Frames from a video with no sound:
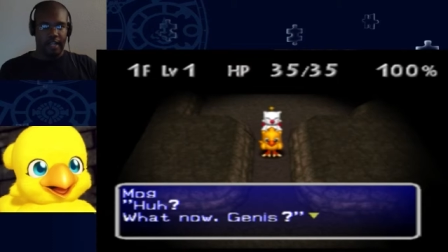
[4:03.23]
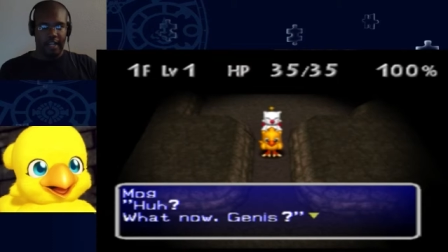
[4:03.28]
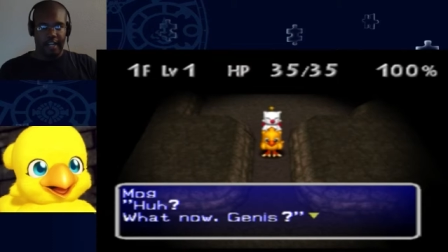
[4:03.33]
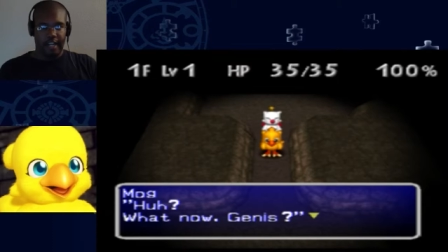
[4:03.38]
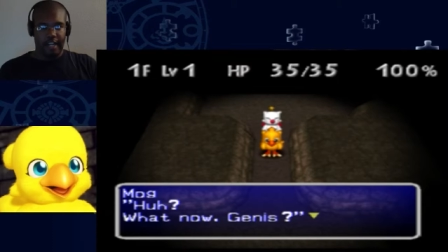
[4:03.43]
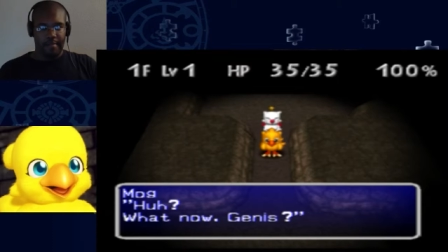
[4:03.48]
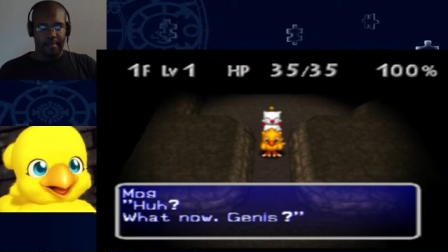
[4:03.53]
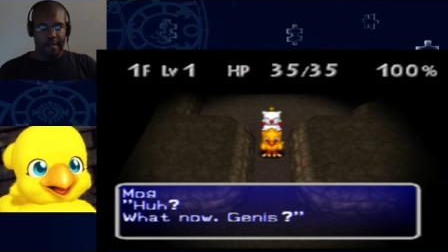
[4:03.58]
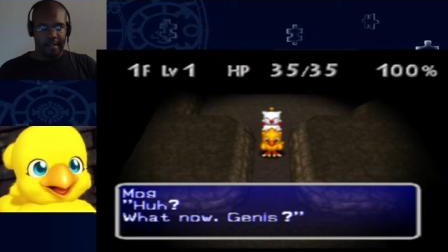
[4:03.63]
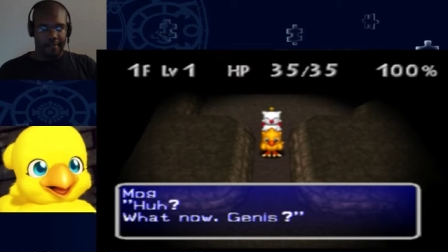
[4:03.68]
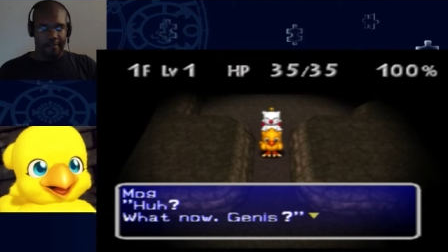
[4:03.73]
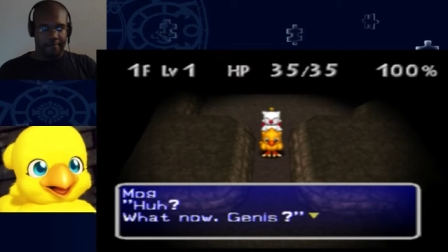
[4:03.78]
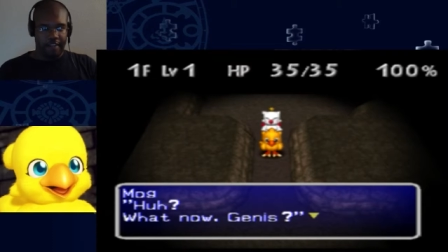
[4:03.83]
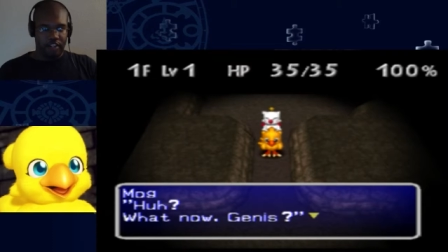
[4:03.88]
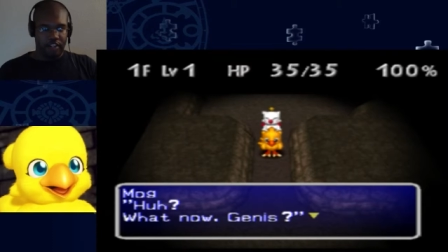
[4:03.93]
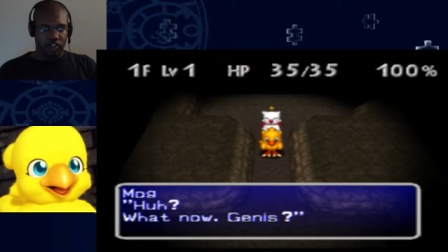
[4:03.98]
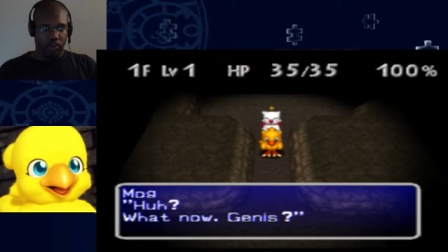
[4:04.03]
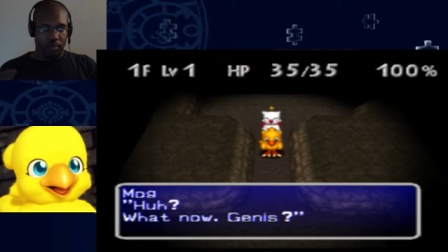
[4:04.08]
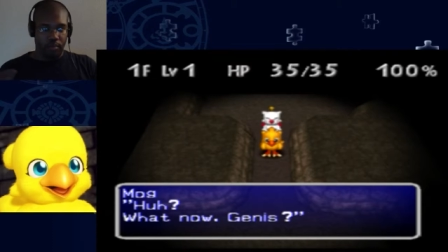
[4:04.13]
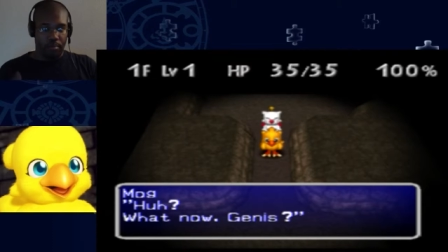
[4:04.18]
enemy
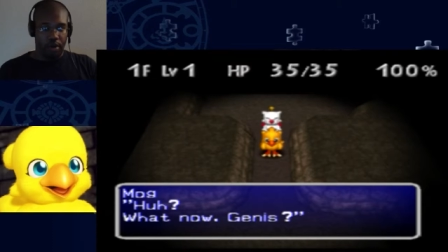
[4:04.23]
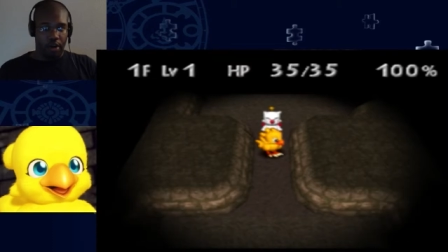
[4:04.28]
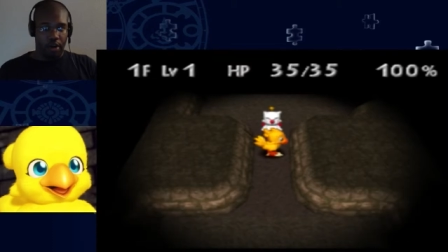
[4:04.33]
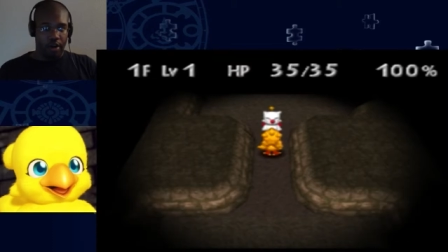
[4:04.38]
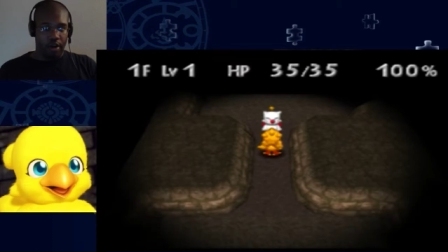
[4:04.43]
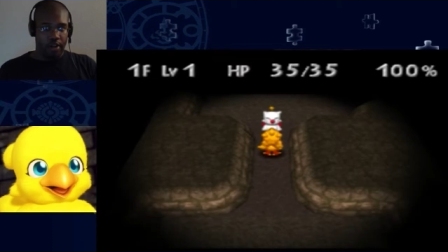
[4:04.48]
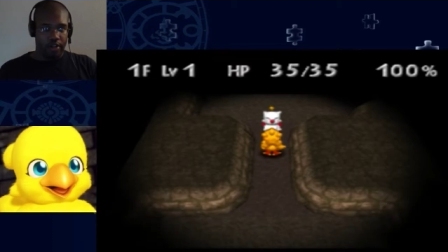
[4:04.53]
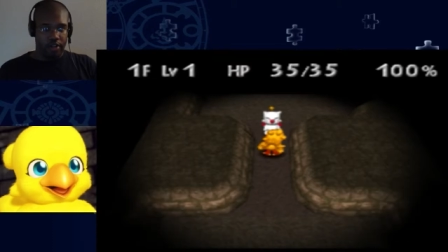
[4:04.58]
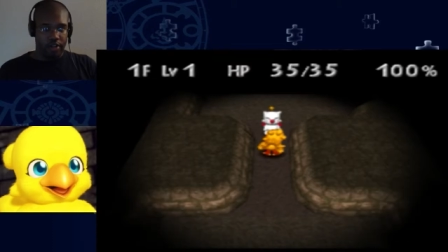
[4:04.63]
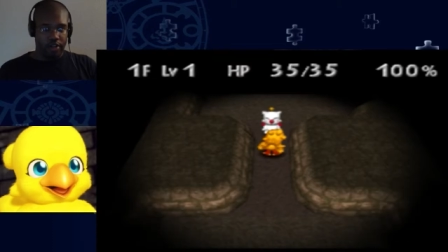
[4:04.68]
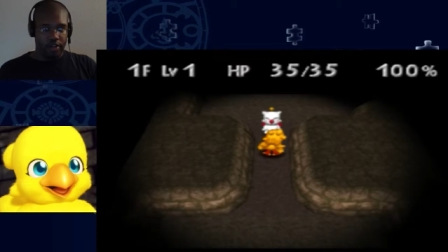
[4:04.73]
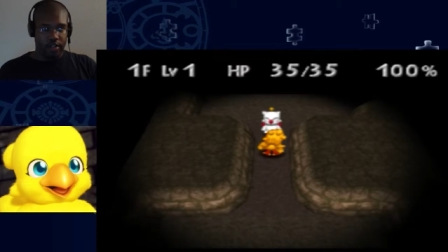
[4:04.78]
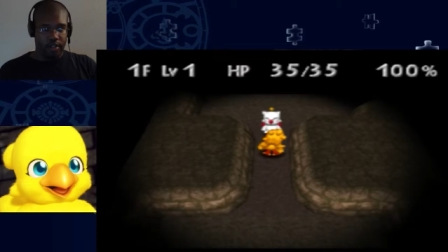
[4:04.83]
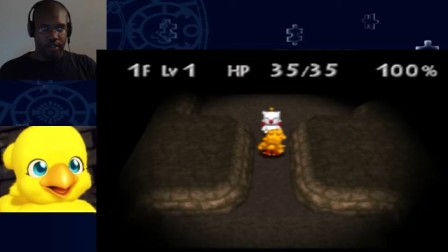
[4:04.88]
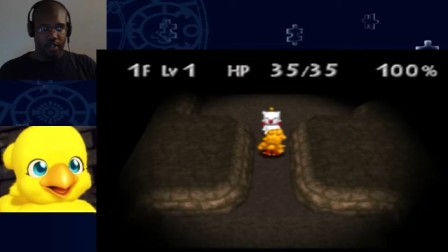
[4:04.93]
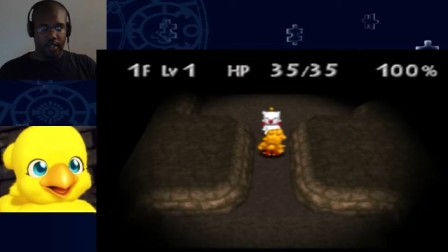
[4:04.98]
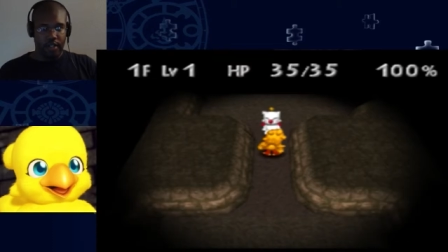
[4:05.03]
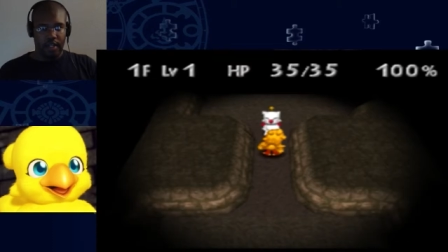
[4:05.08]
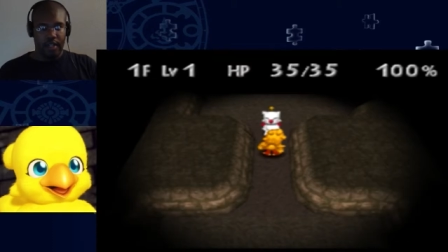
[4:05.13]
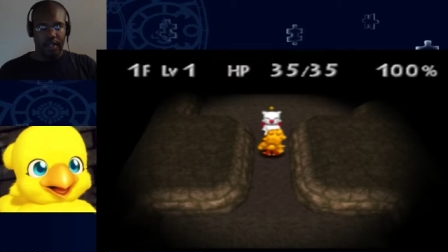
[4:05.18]
defeats your partner,
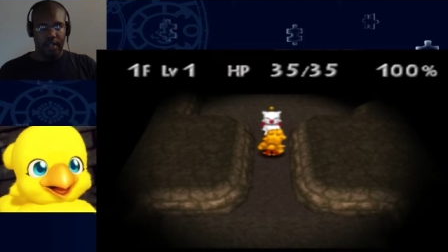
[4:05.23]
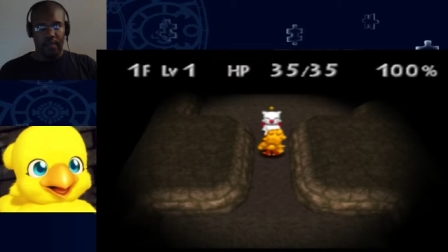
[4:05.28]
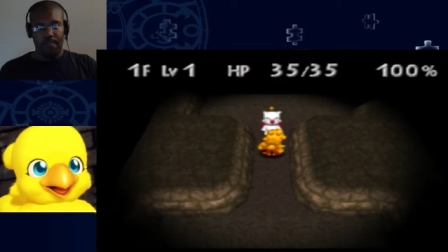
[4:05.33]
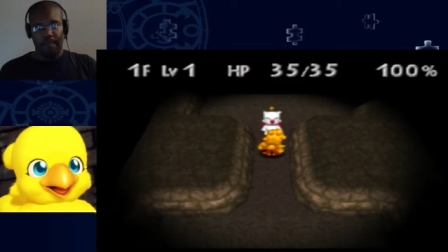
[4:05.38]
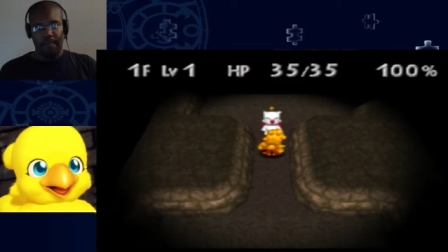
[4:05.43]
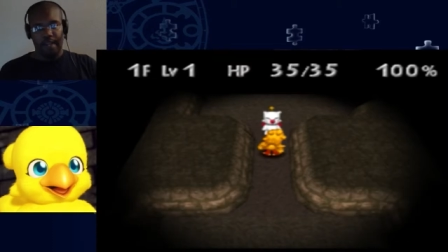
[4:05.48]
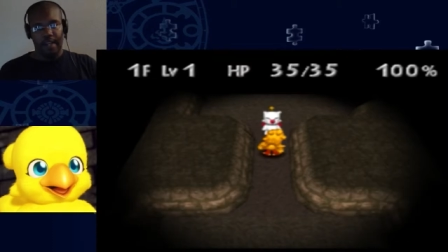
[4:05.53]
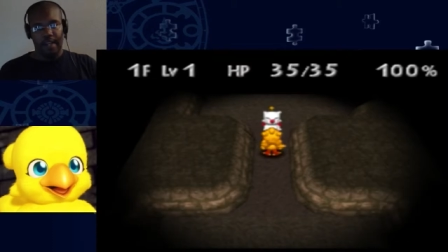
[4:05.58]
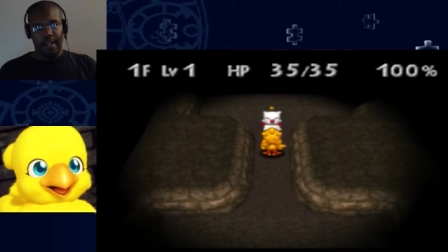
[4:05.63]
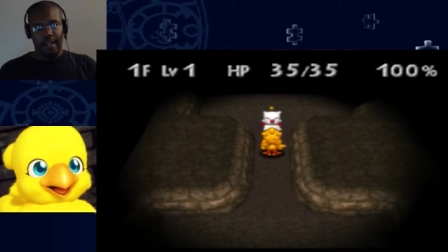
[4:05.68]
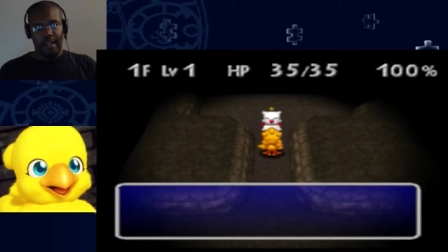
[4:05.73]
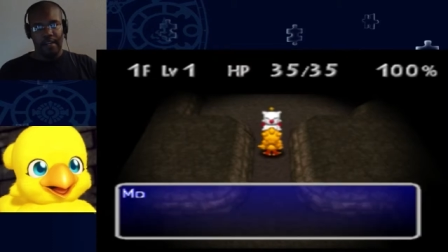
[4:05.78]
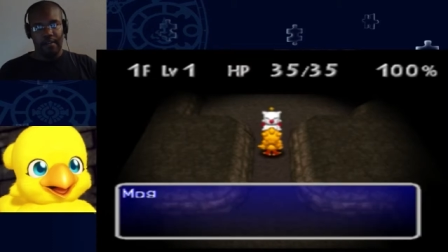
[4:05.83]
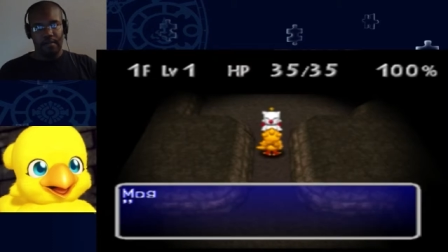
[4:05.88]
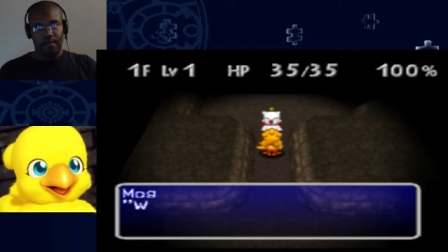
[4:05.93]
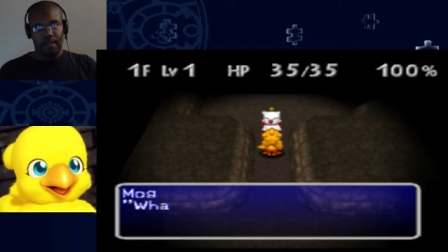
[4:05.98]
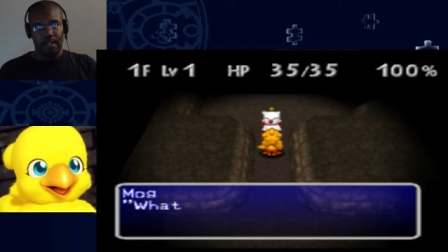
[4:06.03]
they